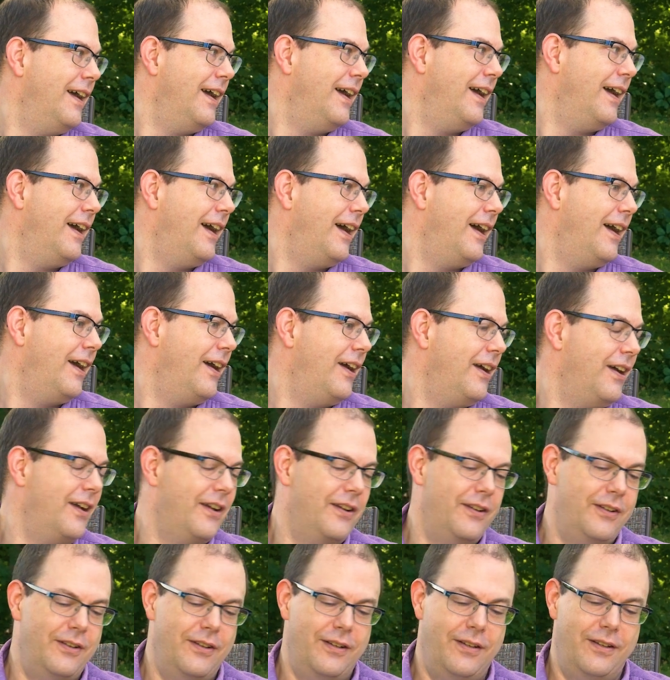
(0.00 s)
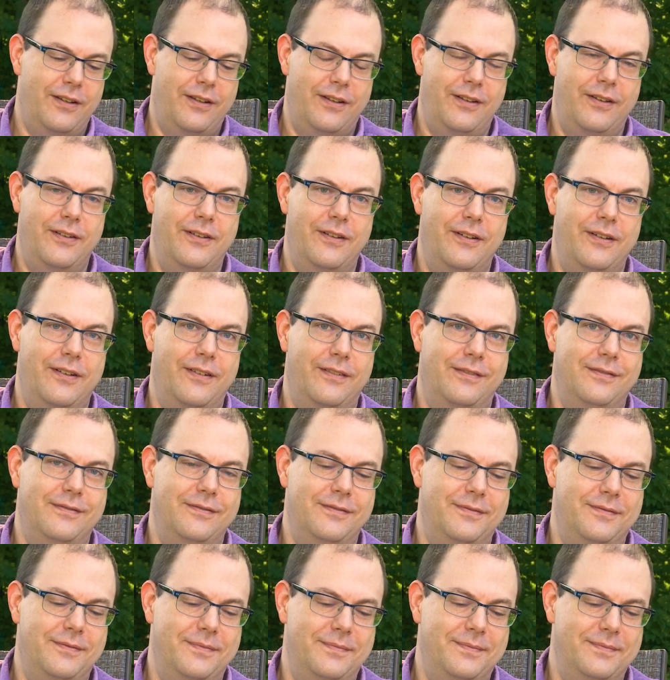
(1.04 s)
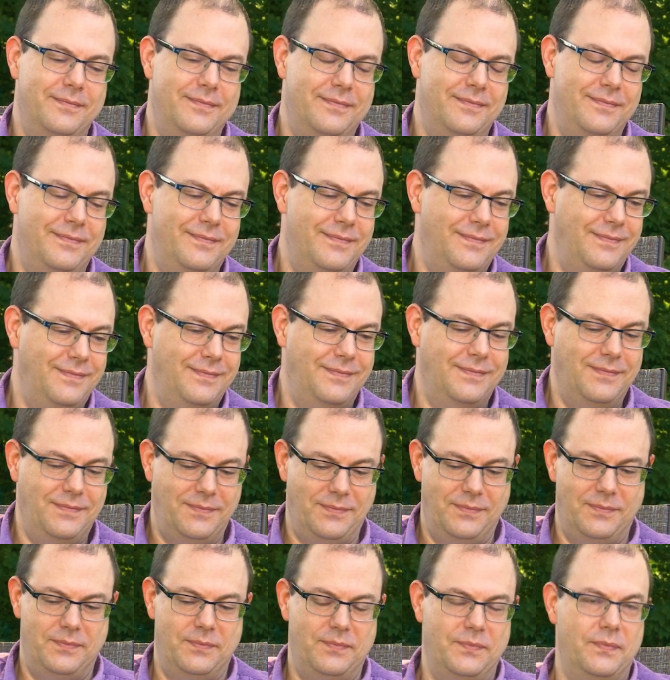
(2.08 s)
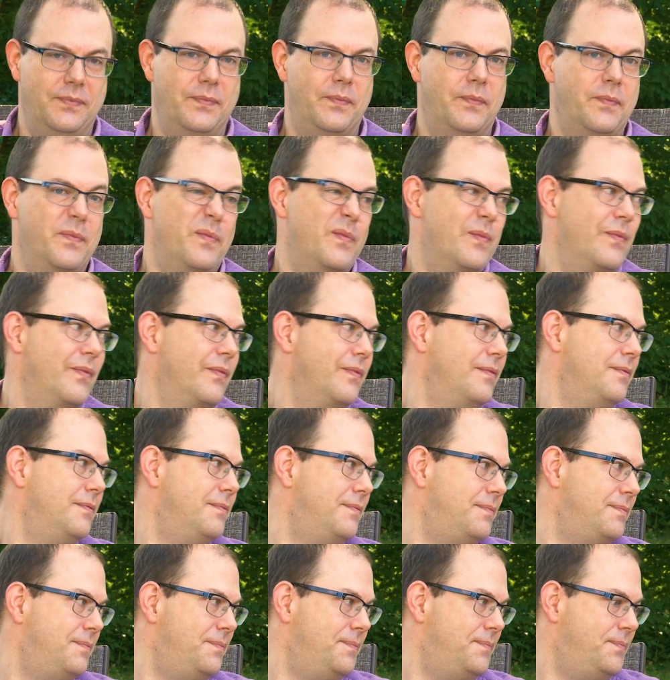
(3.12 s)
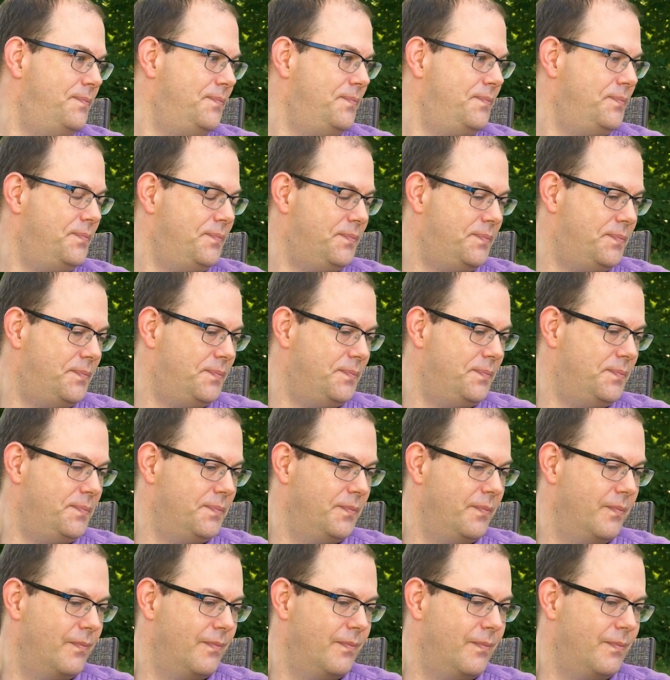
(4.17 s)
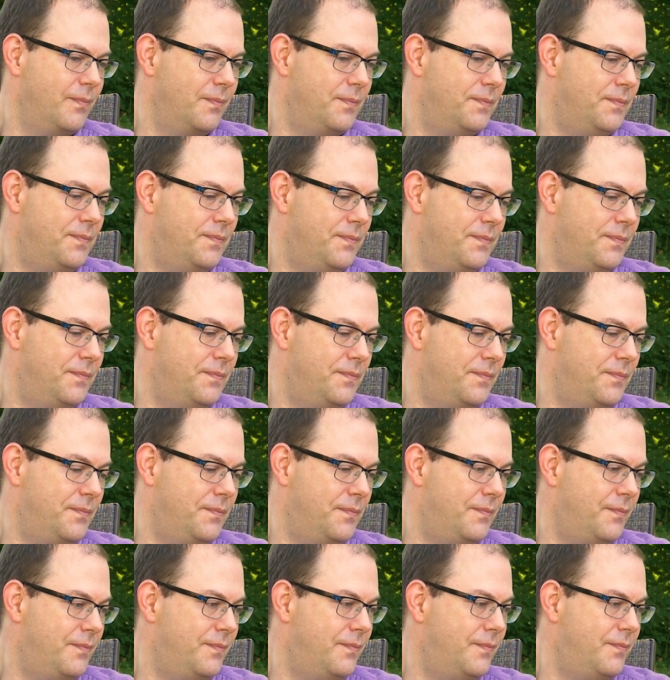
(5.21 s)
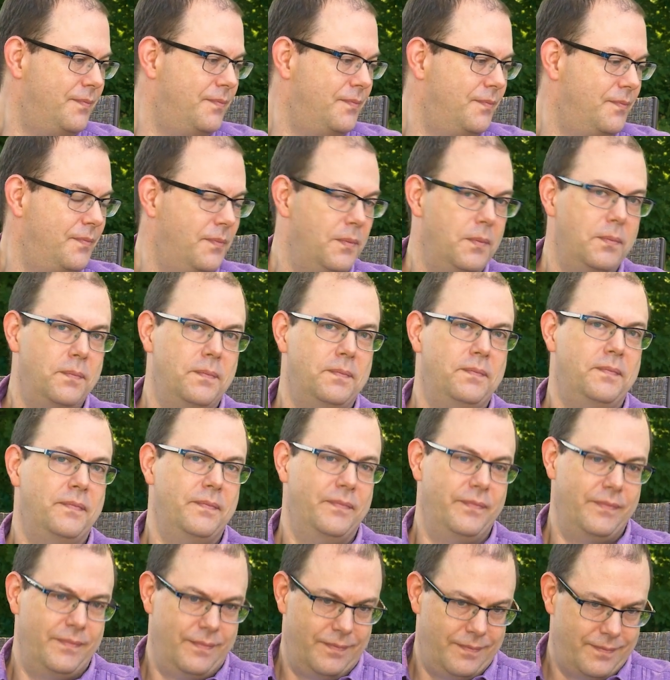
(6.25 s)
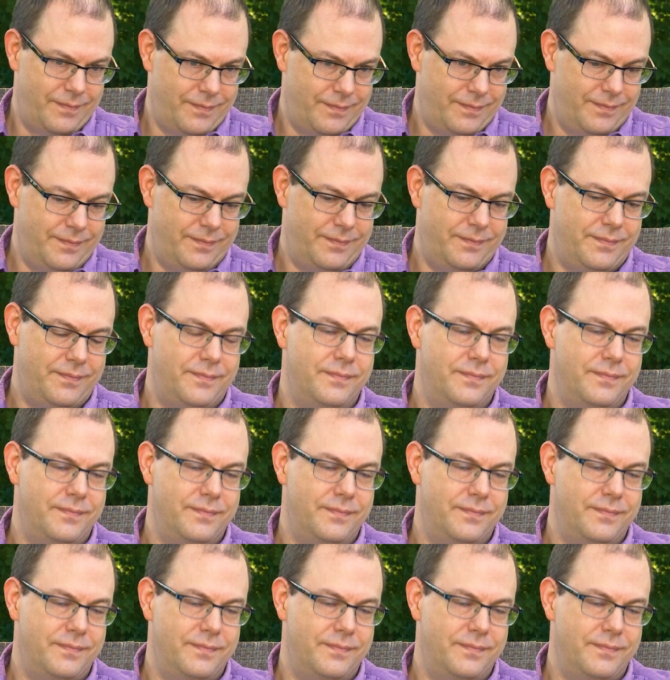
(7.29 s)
The person shown says nothing.